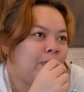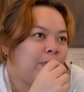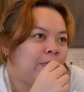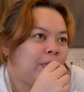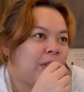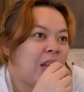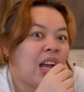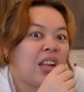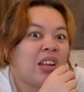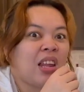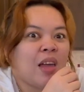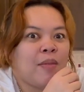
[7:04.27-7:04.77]

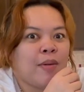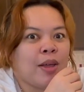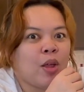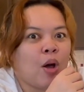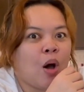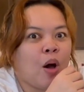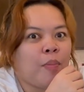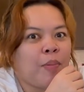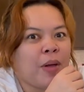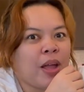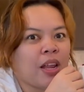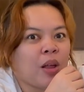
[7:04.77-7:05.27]
Yeah, David
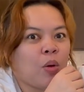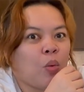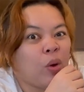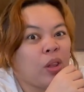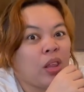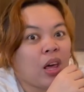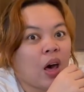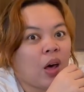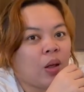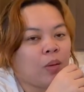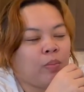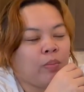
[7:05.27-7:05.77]
opened it
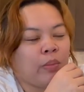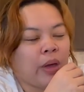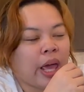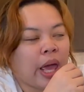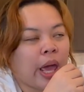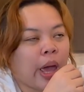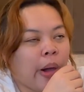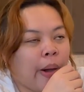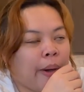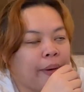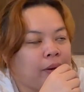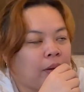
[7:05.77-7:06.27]
without
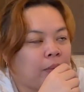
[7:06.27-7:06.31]
me.